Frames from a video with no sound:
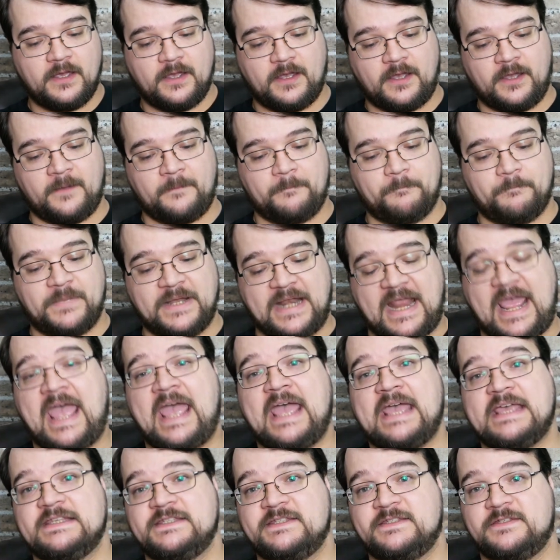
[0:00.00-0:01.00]
But
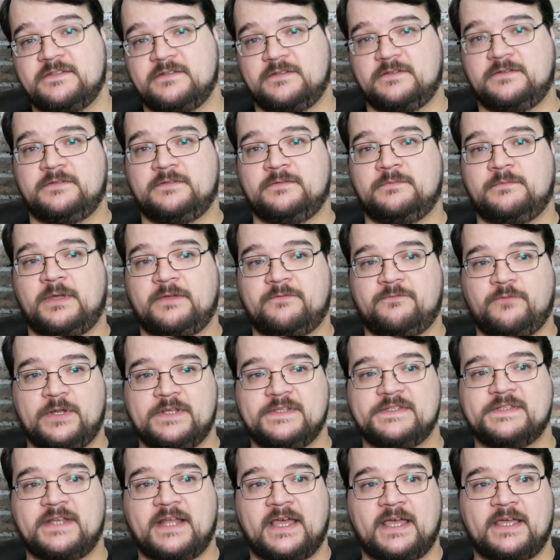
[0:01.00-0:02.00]
as my
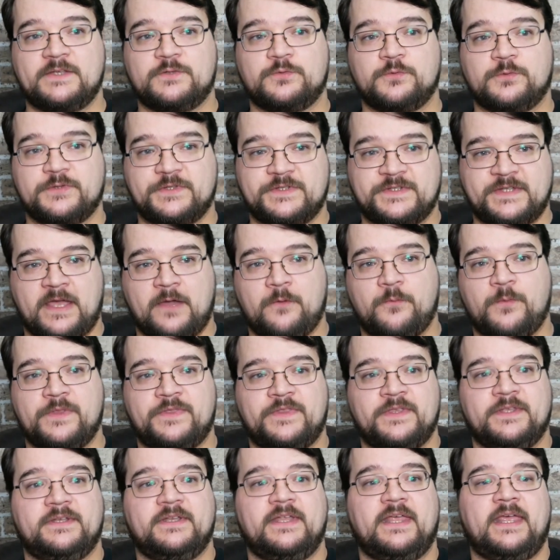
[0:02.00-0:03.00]
friends and I sort of sat
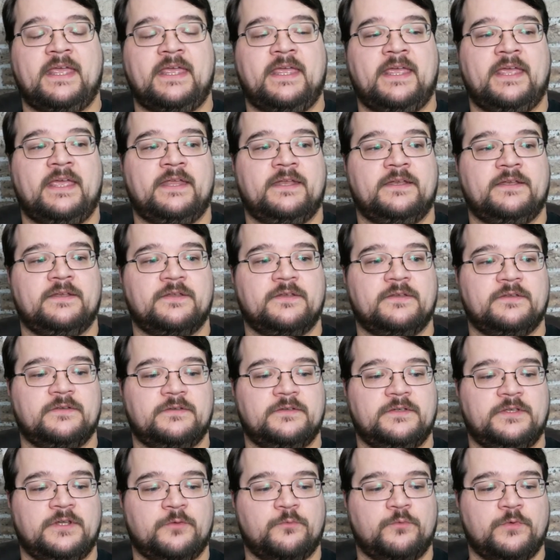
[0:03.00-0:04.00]
with it and,
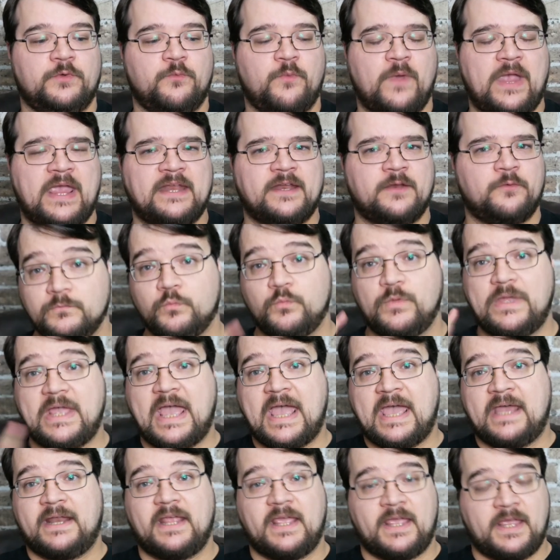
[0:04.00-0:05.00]
you know, we waited, we
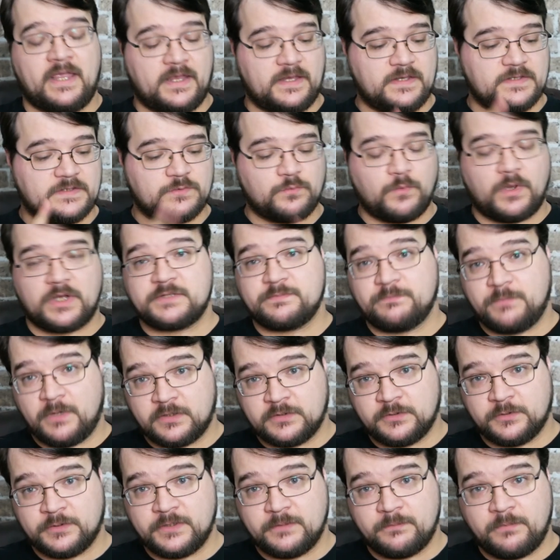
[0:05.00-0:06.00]
had a
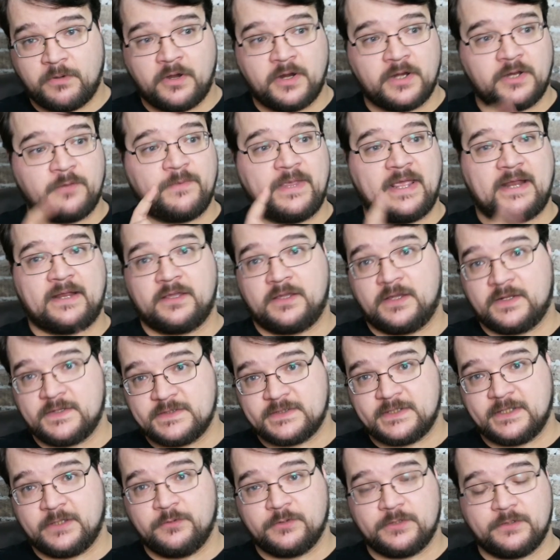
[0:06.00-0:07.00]
swashbuckler in the party, we had a
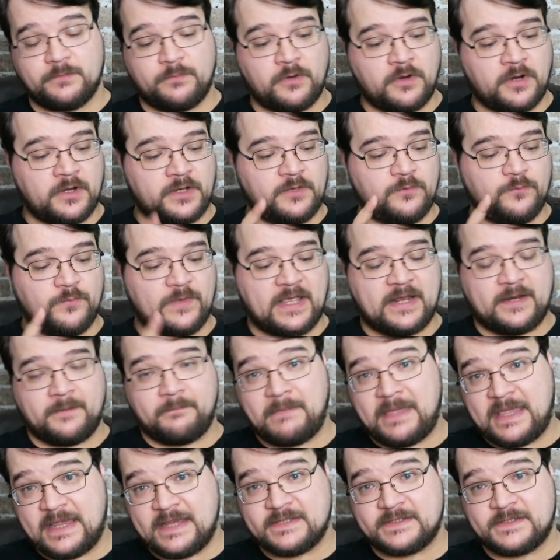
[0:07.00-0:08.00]
gunslinger in the party, we had a
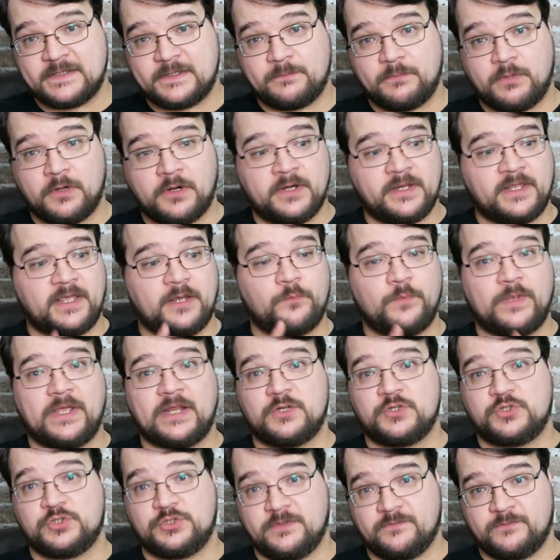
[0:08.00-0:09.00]
magus in the party, and we
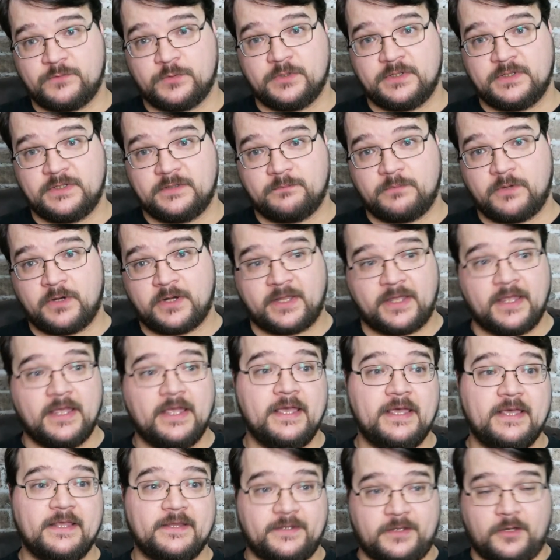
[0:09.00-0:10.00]
had a shifter in the party.
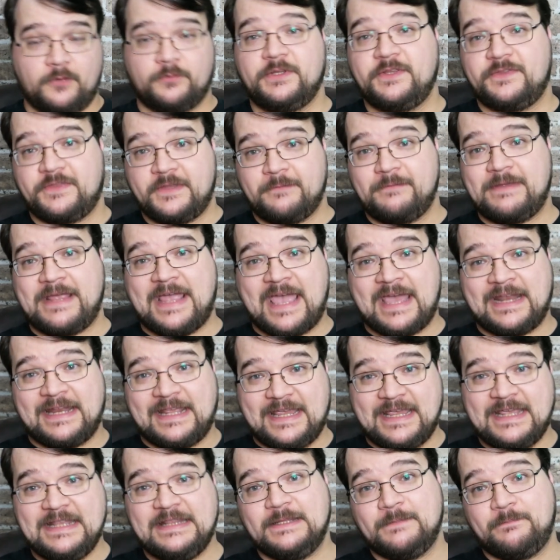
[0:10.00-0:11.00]
The only thing we
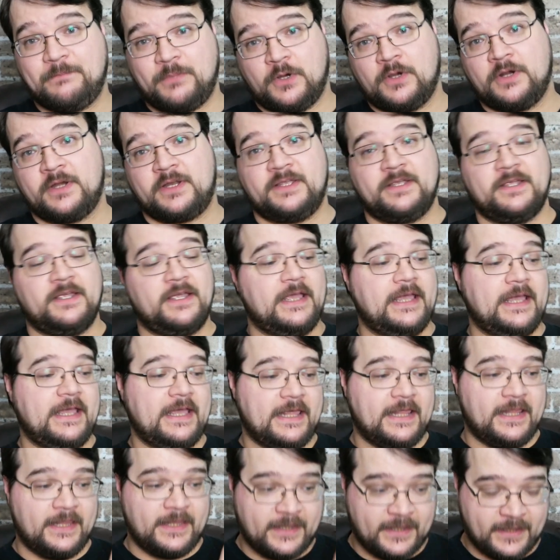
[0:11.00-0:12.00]
had in the party
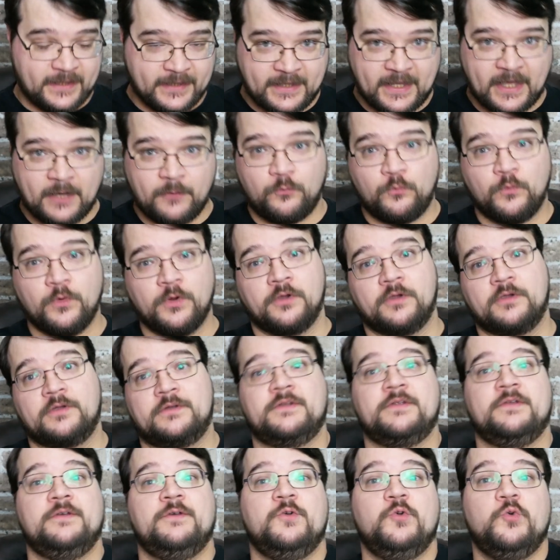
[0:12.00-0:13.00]
that
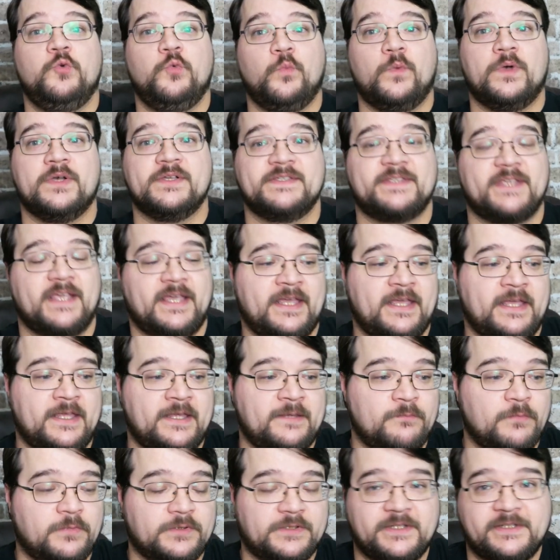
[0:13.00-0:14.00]
worked was
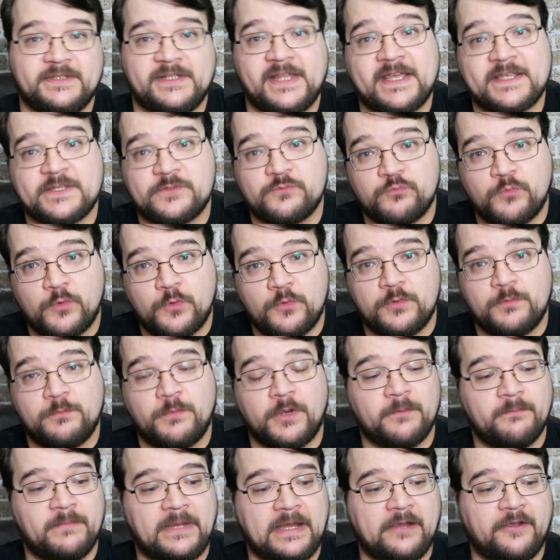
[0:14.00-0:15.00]
a multi-class rogue
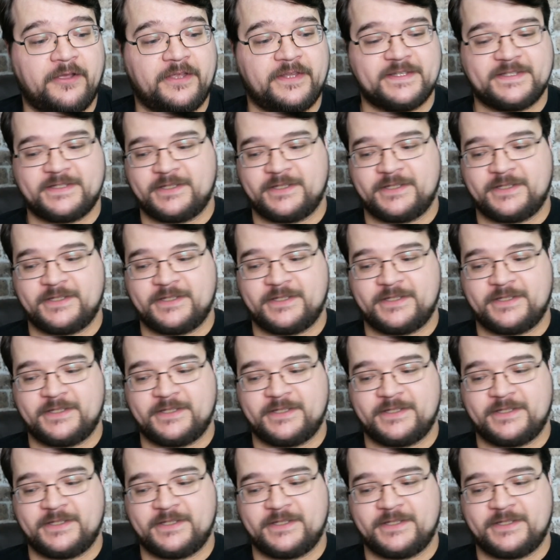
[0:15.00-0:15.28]
barbarian.